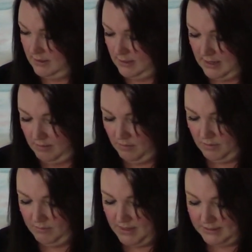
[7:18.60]
And when we
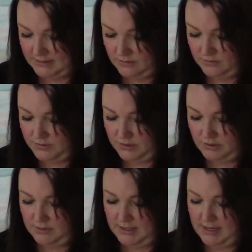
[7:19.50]
mix those two
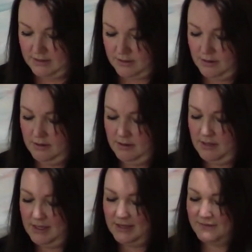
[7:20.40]
together,
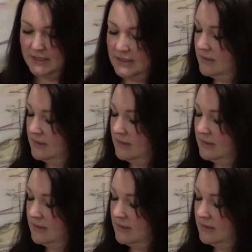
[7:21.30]
it gives us a